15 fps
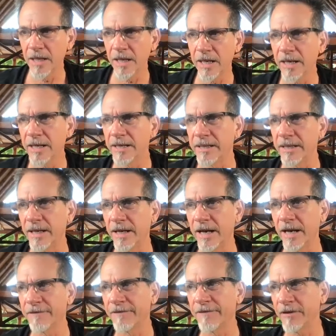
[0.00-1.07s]
And
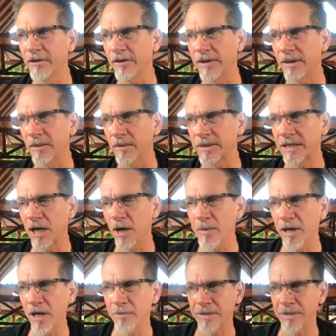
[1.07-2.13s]
I feel that what's
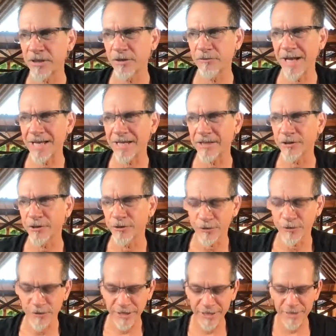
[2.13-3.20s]
coming up is
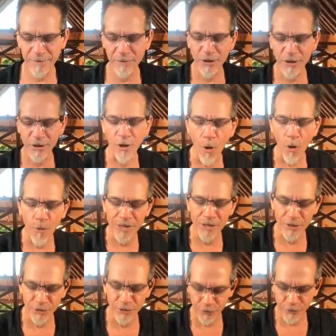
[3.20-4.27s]
gratitude. And I'm going to go
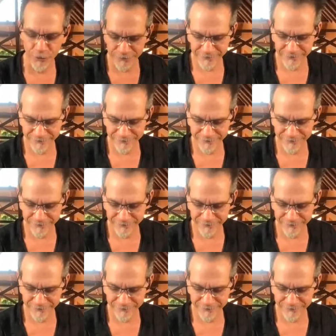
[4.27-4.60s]
into